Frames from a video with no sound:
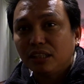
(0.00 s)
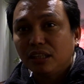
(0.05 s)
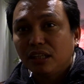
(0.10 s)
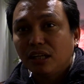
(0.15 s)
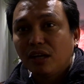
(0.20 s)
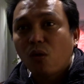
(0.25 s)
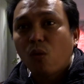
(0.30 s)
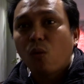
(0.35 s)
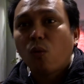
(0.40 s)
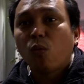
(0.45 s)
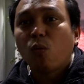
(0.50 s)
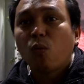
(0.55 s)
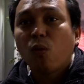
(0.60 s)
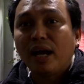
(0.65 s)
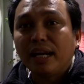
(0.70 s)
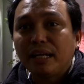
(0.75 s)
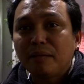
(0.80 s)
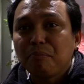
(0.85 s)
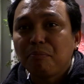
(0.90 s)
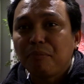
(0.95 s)

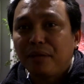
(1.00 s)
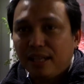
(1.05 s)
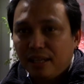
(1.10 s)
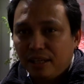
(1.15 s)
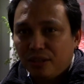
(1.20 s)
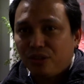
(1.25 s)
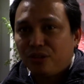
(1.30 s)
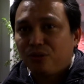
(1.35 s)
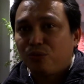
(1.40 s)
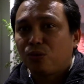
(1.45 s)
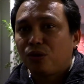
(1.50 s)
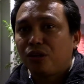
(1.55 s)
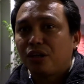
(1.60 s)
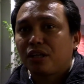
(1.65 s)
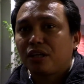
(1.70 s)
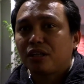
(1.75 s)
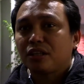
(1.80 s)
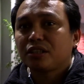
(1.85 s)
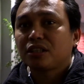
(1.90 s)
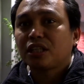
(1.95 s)
1 million
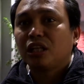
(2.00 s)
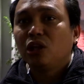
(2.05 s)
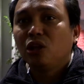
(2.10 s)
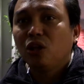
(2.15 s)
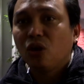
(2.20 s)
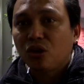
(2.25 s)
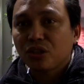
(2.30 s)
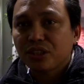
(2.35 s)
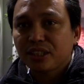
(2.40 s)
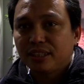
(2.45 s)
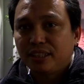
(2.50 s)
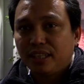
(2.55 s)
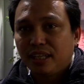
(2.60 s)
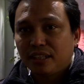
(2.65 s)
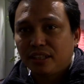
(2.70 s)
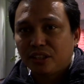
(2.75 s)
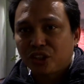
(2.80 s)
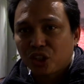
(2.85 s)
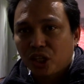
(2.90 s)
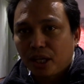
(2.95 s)
workers lost their
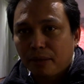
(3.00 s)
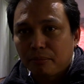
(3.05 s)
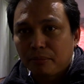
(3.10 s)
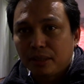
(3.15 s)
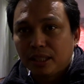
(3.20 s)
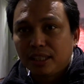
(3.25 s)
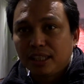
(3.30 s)
job.